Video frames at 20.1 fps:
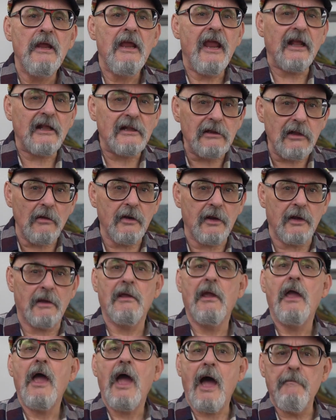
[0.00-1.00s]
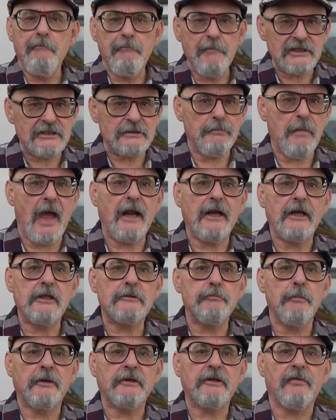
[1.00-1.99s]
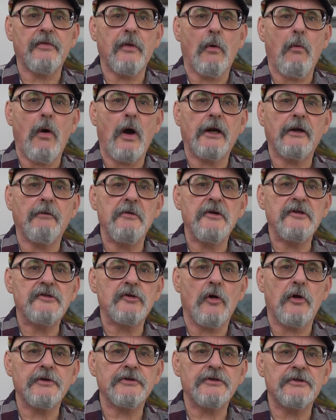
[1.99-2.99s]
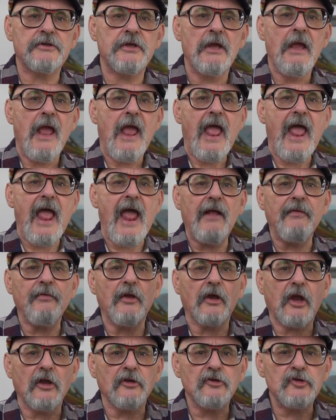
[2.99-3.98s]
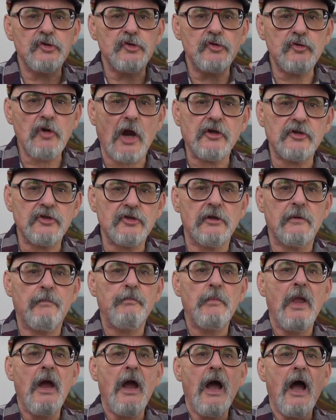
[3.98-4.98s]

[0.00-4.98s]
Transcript: including a mismanagement of the water resources and the construction